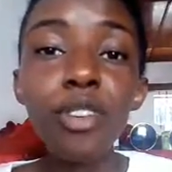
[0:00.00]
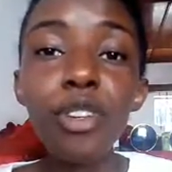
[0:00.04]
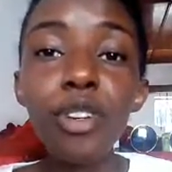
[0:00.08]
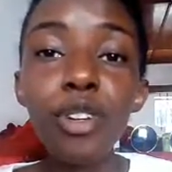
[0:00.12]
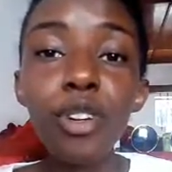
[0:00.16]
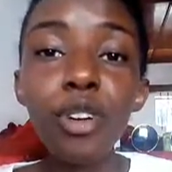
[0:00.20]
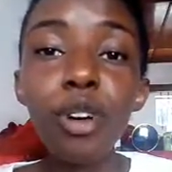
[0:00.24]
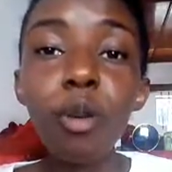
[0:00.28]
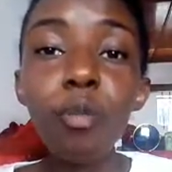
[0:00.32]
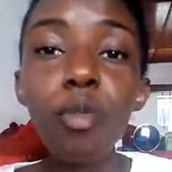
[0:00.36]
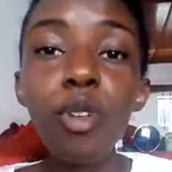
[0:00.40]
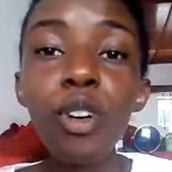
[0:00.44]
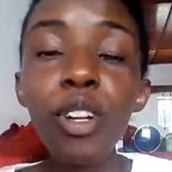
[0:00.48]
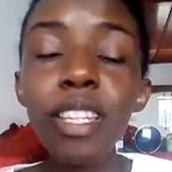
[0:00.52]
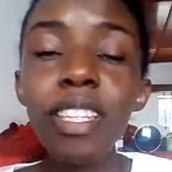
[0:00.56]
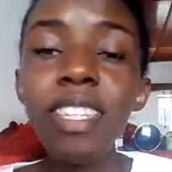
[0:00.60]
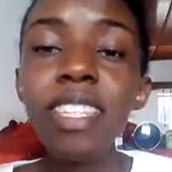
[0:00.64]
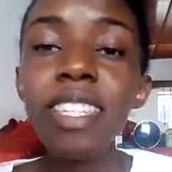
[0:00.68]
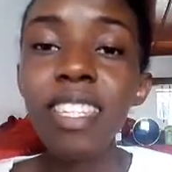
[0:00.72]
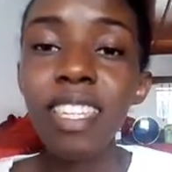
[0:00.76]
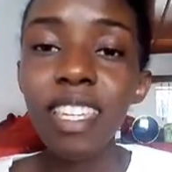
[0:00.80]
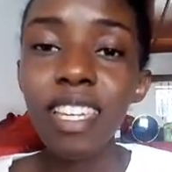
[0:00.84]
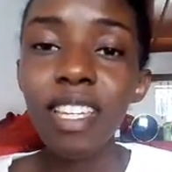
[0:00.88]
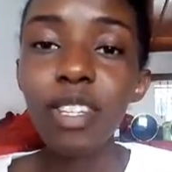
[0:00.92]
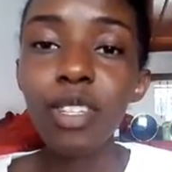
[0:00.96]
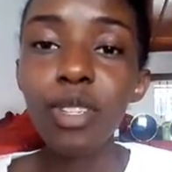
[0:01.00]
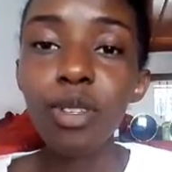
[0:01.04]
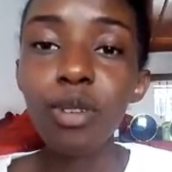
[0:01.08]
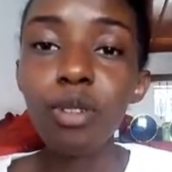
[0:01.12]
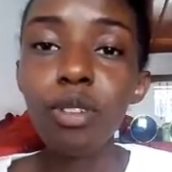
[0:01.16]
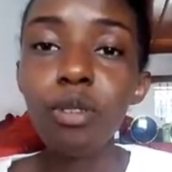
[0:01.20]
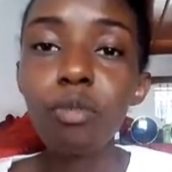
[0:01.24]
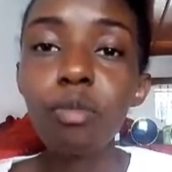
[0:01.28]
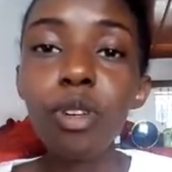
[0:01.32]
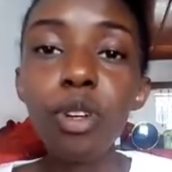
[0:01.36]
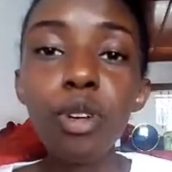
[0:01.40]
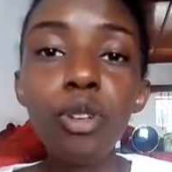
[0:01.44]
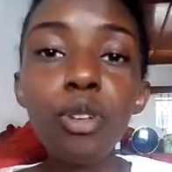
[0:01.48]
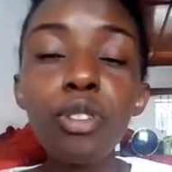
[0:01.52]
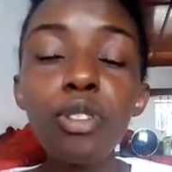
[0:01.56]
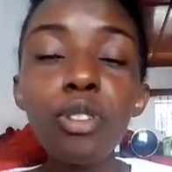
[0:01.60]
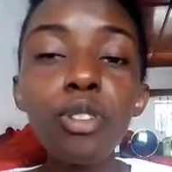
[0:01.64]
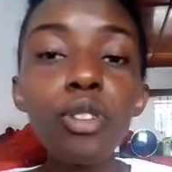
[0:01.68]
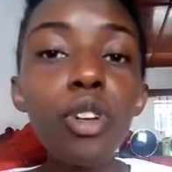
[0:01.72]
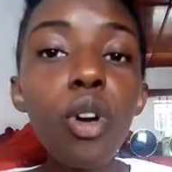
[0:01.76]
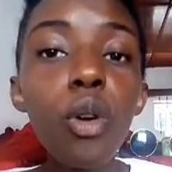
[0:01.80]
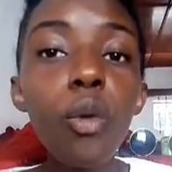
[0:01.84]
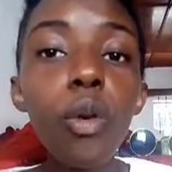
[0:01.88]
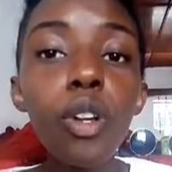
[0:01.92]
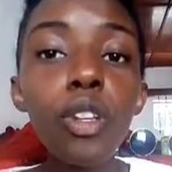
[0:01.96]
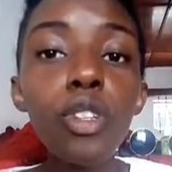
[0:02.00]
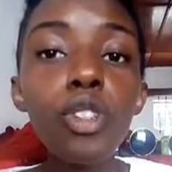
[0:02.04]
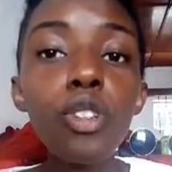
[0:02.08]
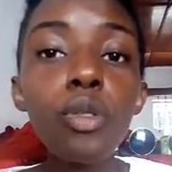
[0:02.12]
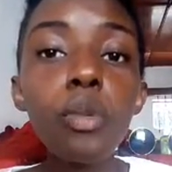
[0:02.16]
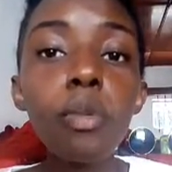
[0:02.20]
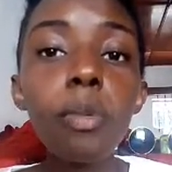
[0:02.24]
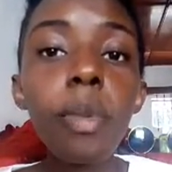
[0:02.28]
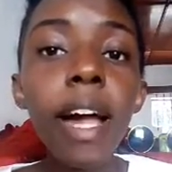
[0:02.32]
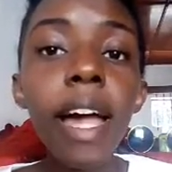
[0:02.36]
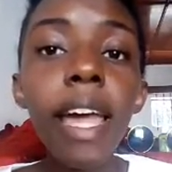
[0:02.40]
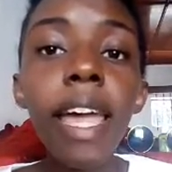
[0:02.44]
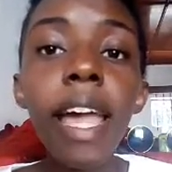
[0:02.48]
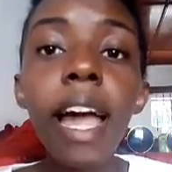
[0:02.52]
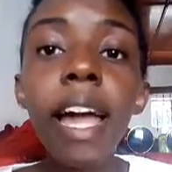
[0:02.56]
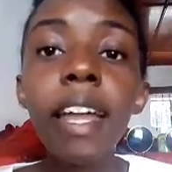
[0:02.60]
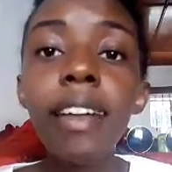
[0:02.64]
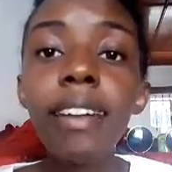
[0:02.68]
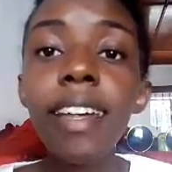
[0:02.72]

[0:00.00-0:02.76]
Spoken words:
normal skin tone, because you don't want to buy